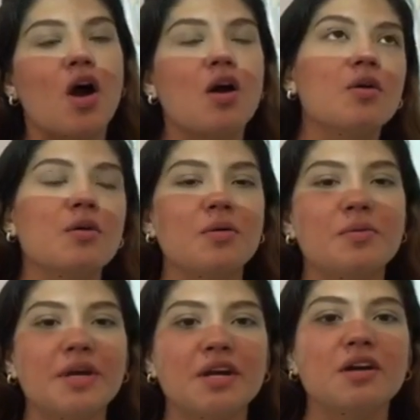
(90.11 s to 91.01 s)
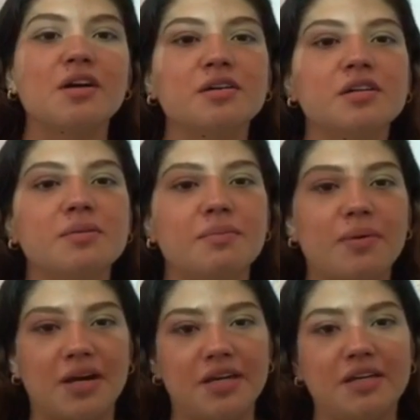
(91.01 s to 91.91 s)
who we could
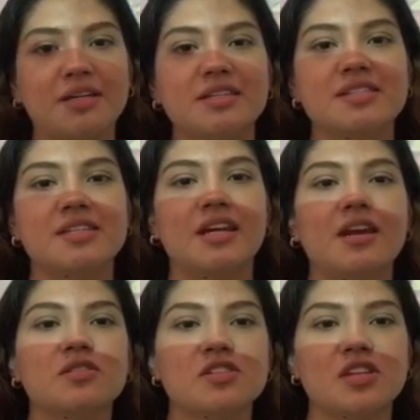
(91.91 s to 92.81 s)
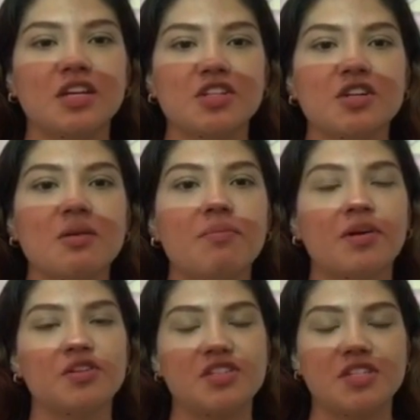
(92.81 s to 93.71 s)
buy, the negotiation
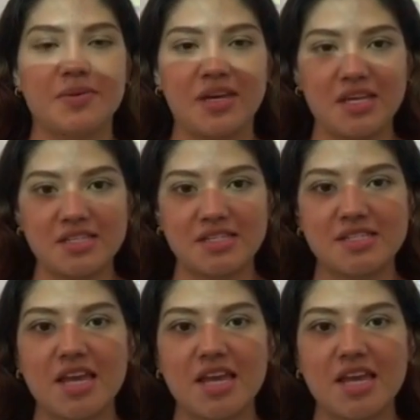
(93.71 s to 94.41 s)
process begins.